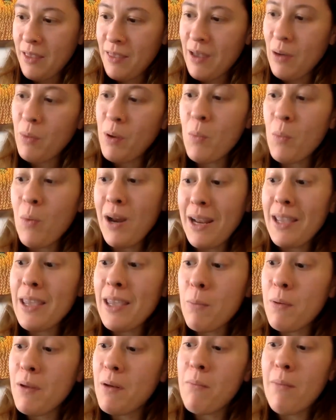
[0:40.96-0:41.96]
we want to
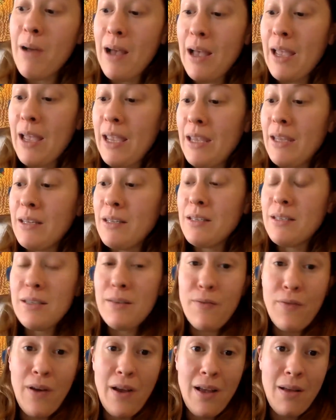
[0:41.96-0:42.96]
keep in mind
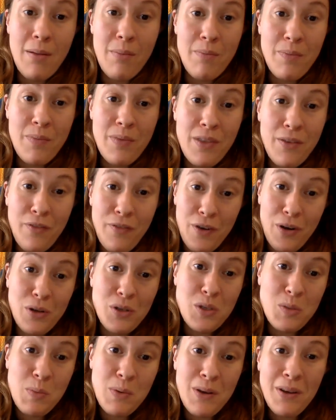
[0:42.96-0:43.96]
from the
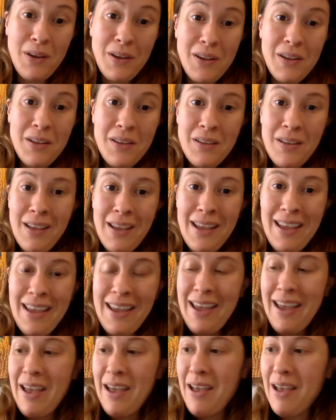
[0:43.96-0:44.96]
first book,
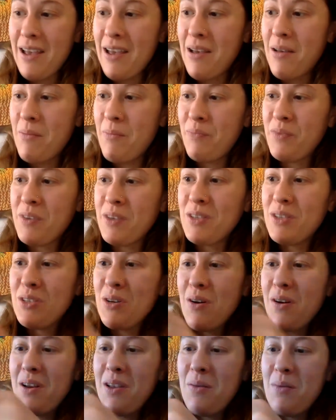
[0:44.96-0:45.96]

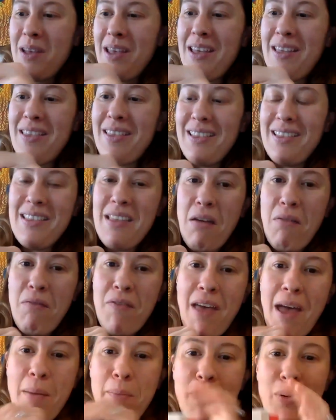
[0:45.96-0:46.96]
starting with Love
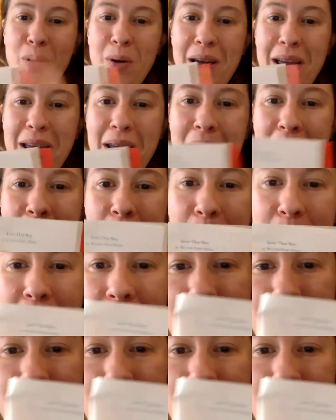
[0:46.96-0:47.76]
That Boy by